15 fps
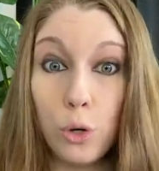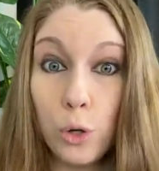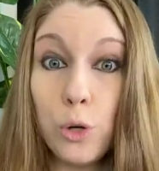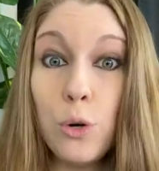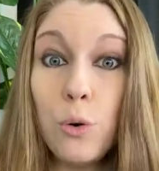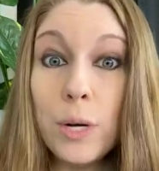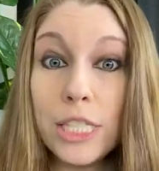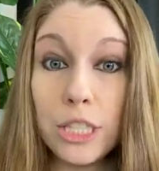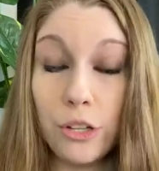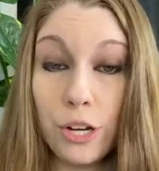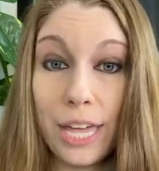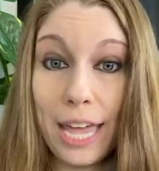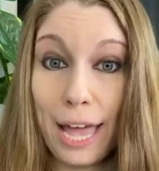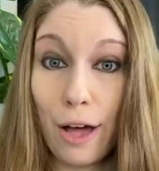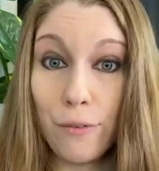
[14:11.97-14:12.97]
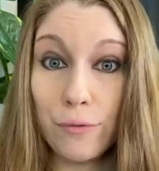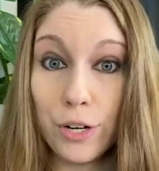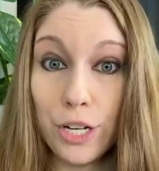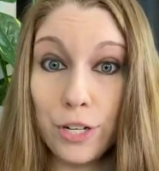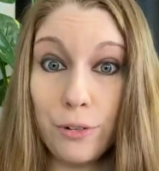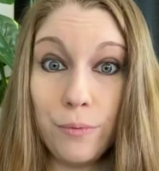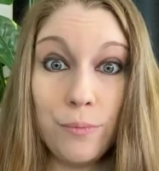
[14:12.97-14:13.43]
who is looking out for
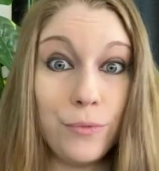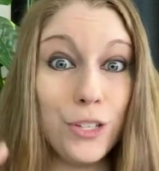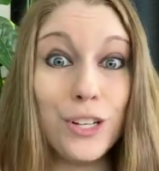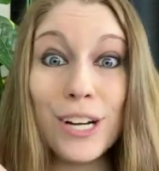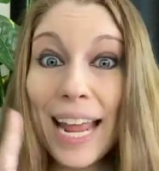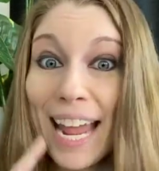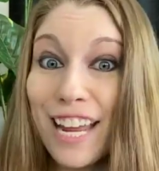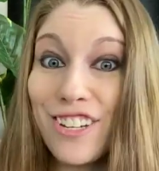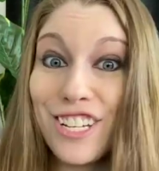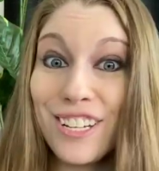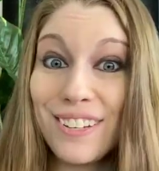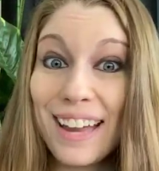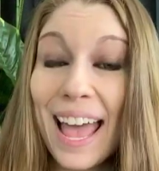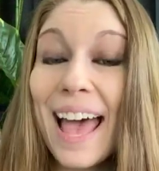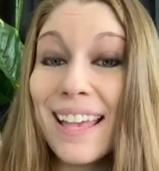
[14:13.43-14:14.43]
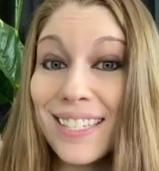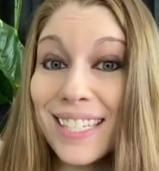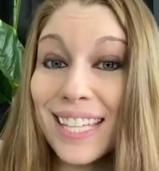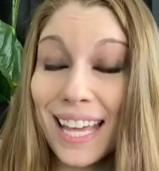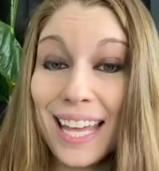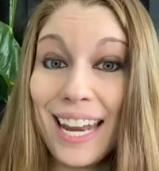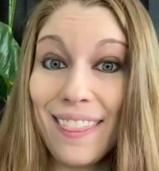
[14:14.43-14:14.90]
you. Your agent has
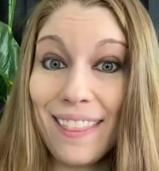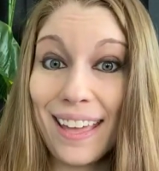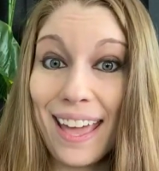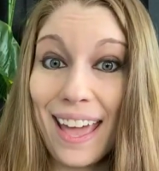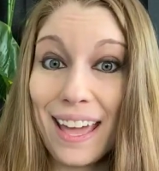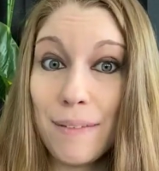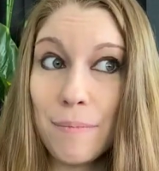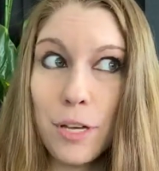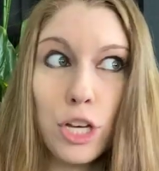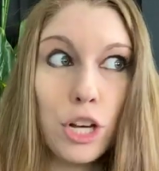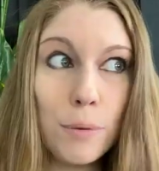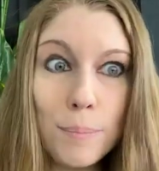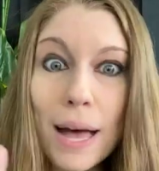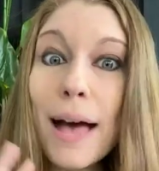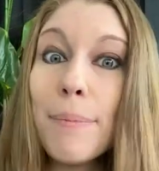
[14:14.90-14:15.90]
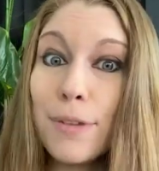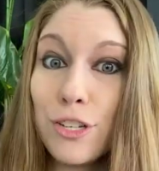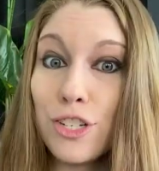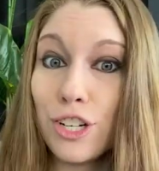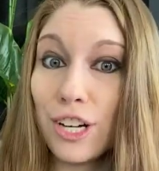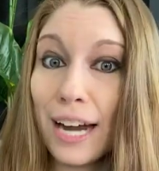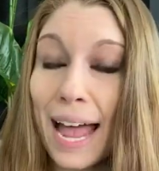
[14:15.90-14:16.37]
skin in the game. Your
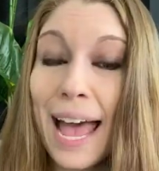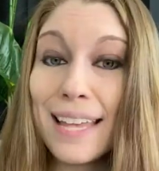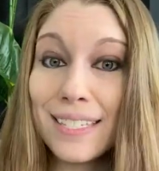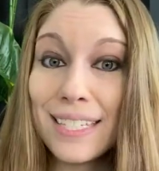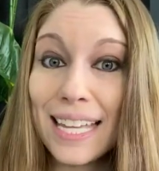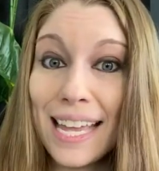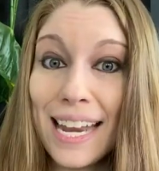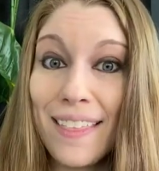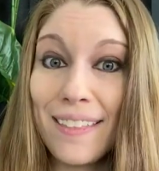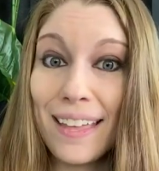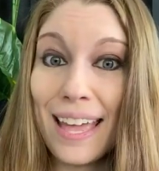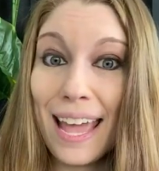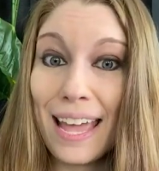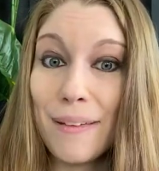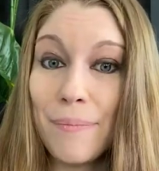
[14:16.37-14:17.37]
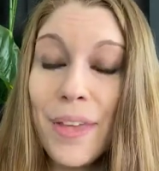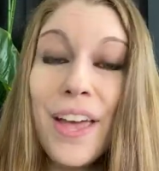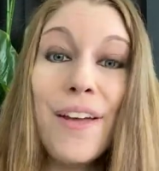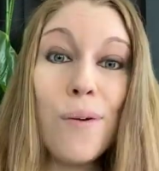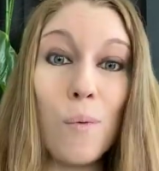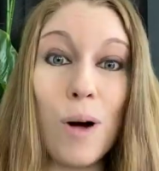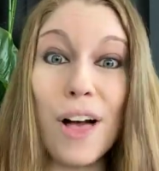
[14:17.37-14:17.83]
publisher has skin in the game.
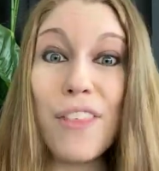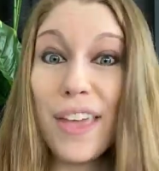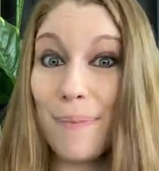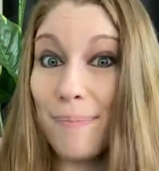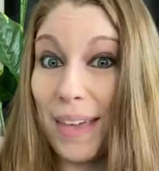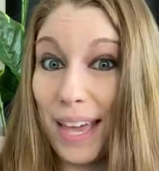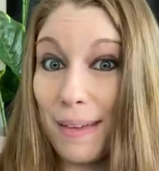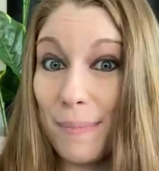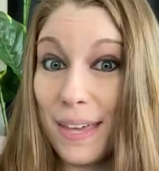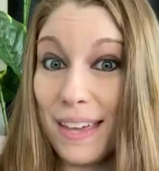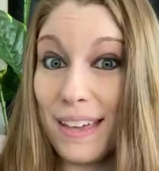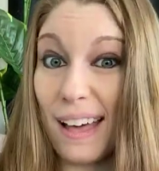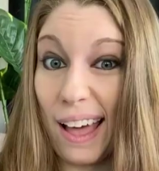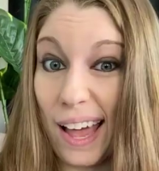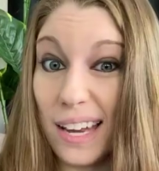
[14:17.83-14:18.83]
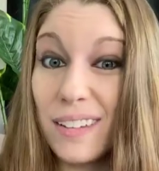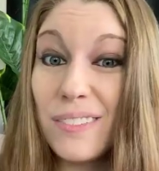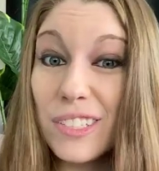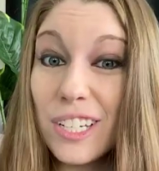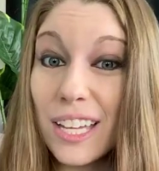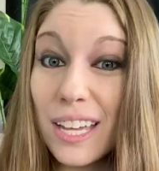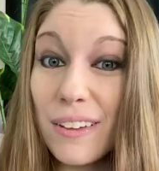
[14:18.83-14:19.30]
While they may be kind of
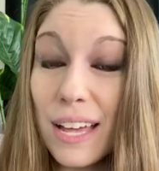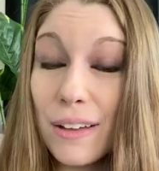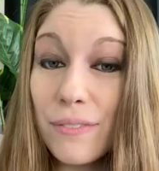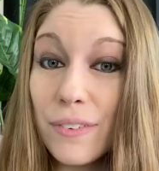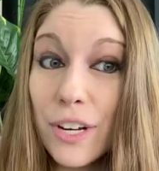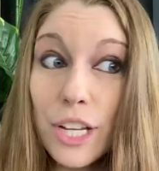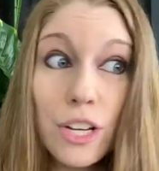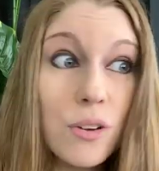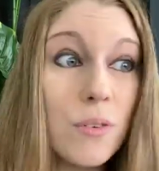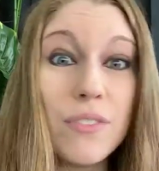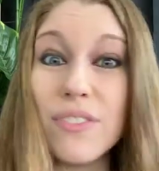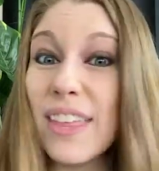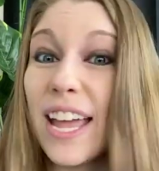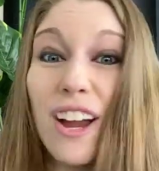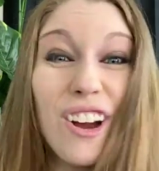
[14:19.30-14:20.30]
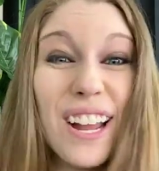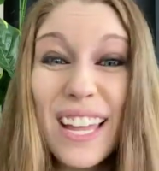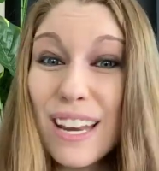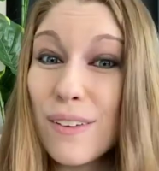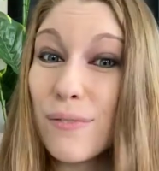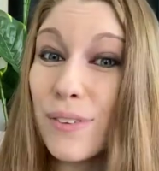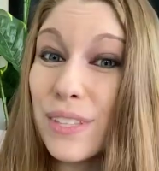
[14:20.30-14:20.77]
looking out for you, they're
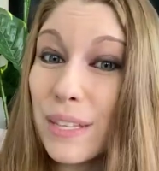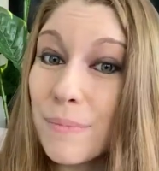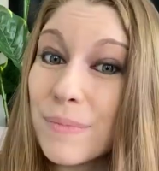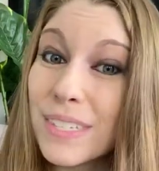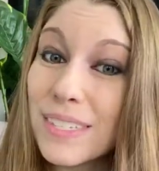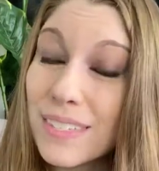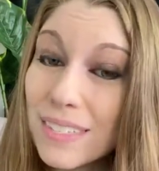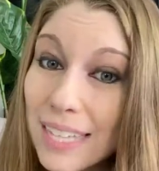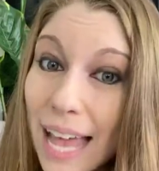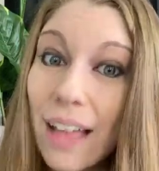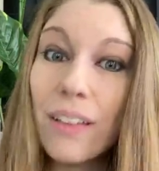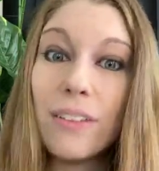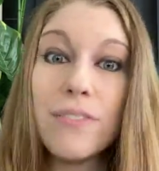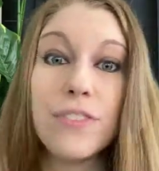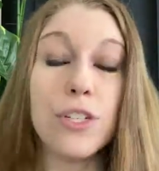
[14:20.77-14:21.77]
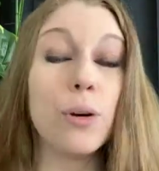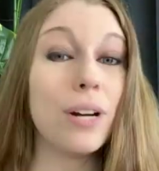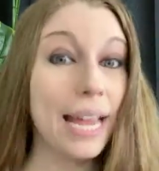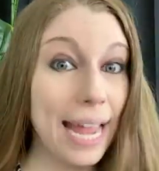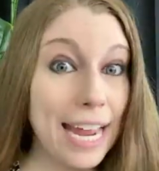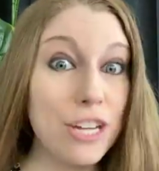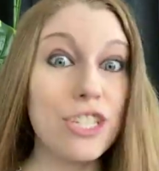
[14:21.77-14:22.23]
in it for themselves.
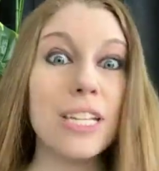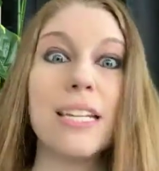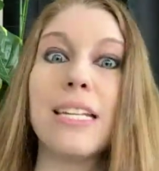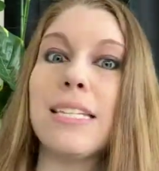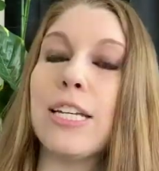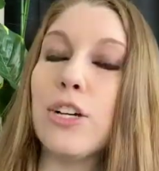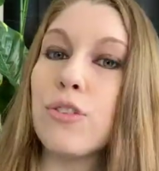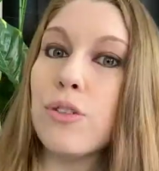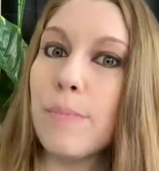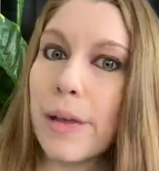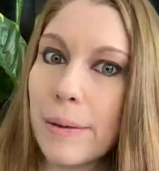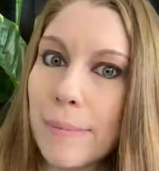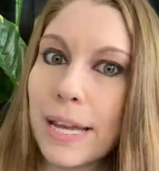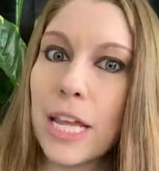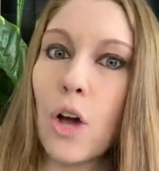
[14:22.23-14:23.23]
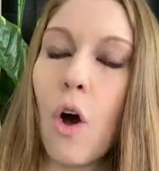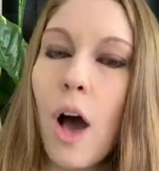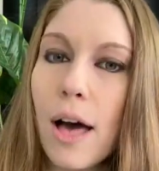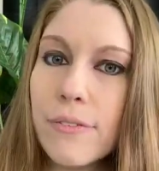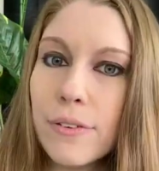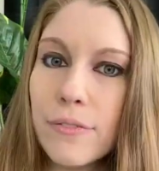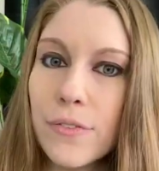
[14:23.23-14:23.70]
Your agent is here to make money
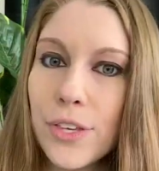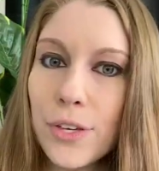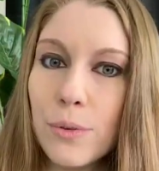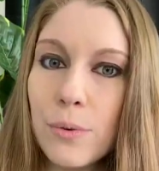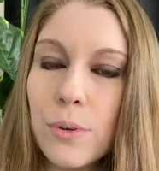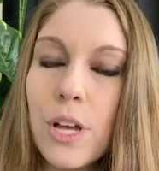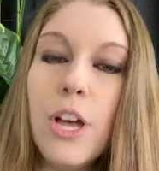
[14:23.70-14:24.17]
off of you.